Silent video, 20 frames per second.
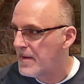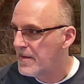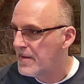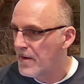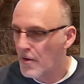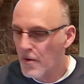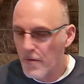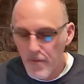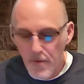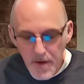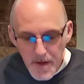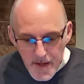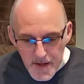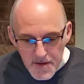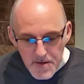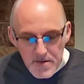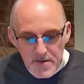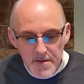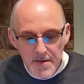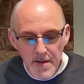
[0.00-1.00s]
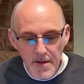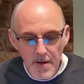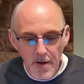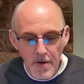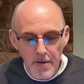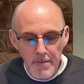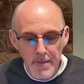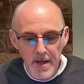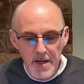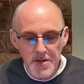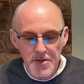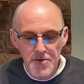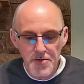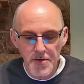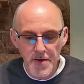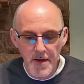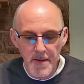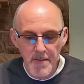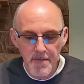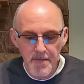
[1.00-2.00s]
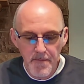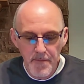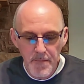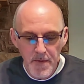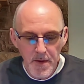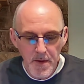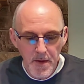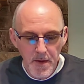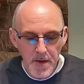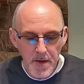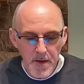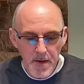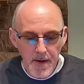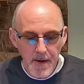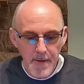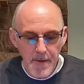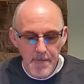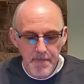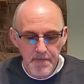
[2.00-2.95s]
over his long ministry. I